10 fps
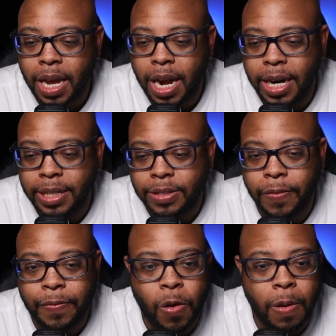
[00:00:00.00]
All right,
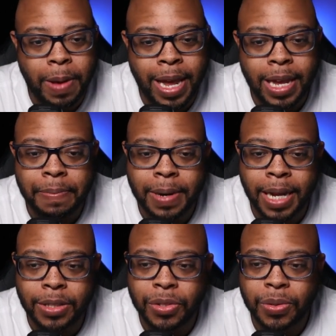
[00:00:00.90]
so format
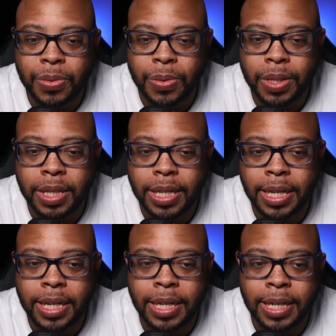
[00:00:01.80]
M.2,
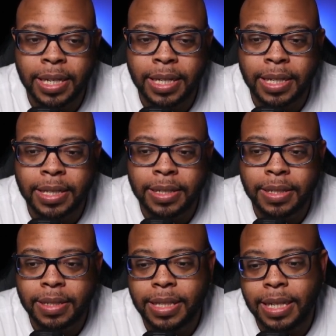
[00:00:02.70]
and
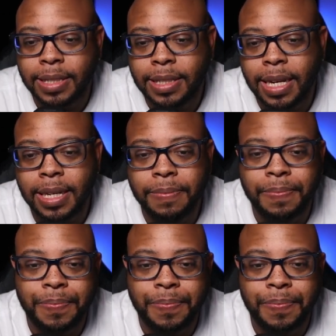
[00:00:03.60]
should take a second.